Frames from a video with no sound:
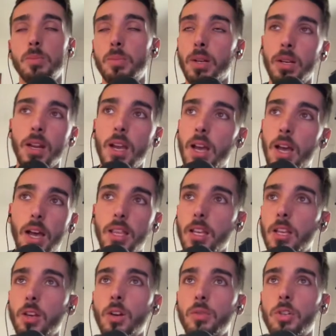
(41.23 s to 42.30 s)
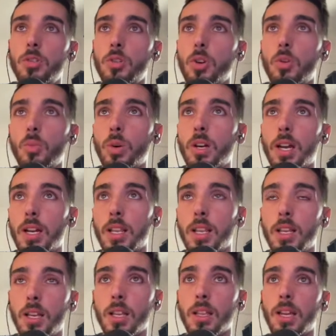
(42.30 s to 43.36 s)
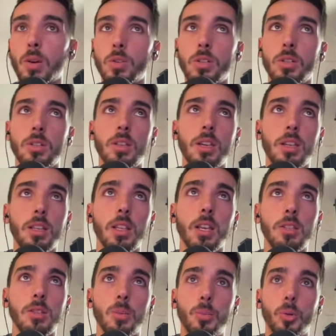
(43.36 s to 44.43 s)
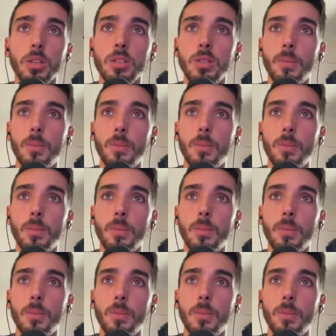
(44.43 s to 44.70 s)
but they could have just shown what kind of languages they support.